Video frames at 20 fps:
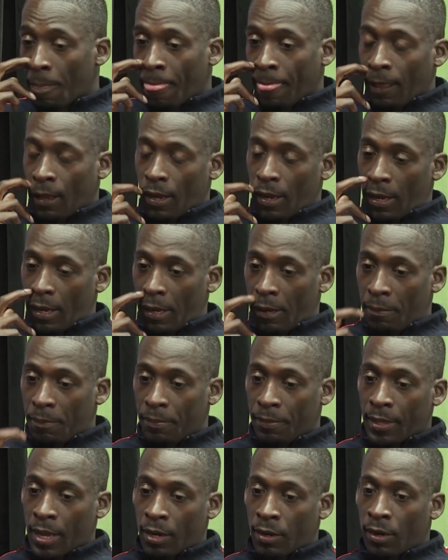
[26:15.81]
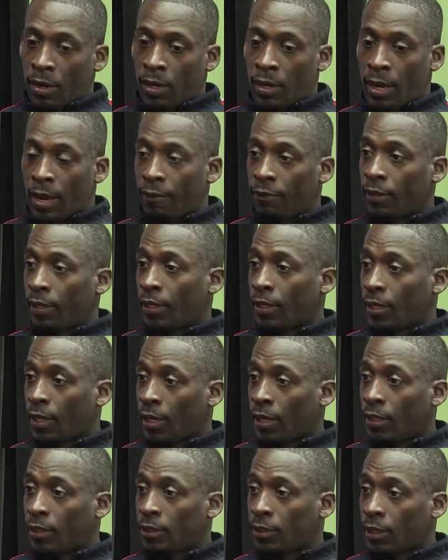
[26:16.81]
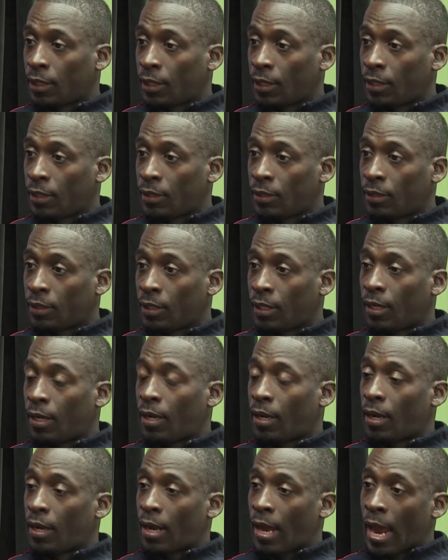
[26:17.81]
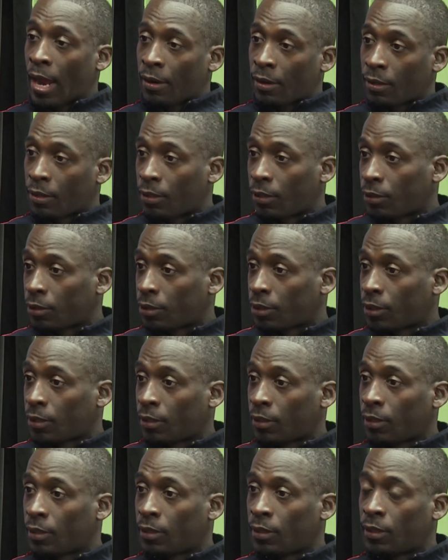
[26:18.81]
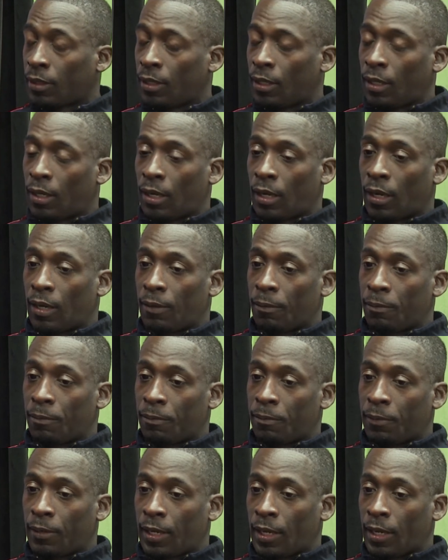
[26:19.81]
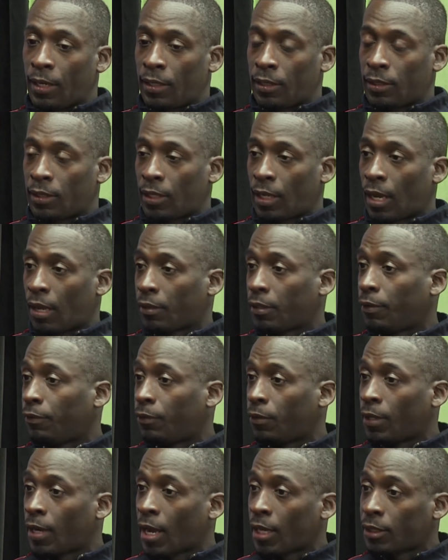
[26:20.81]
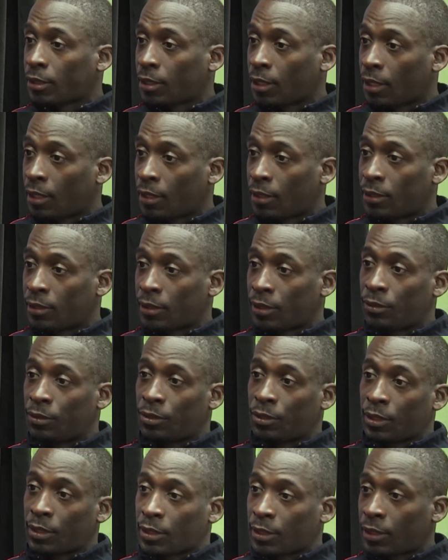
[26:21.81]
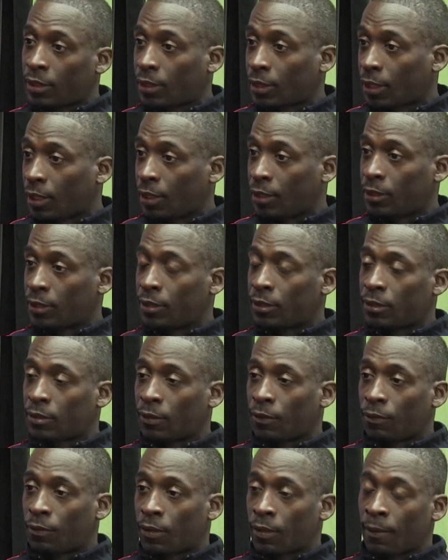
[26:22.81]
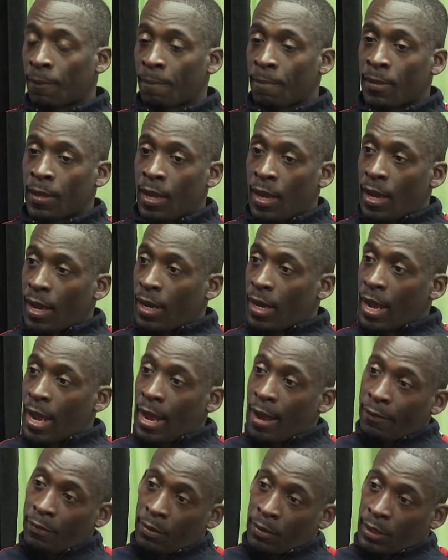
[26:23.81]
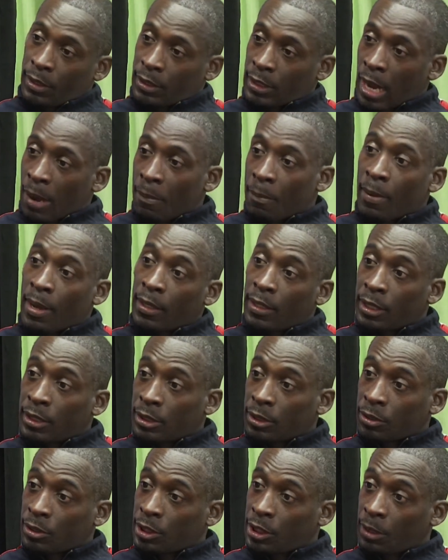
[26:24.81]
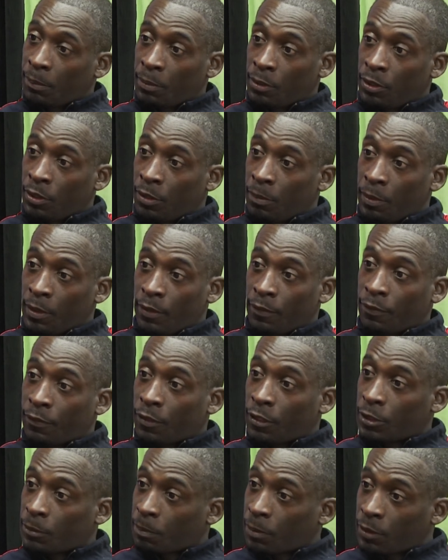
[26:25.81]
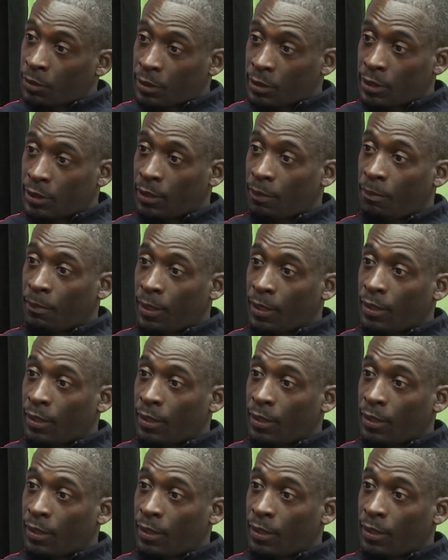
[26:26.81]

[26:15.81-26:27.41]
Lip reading: that are heavily engaged in agriculture and healthy food access and nutrition education and so forth. And I have you on the top of my list, so you'll be the first person she meet.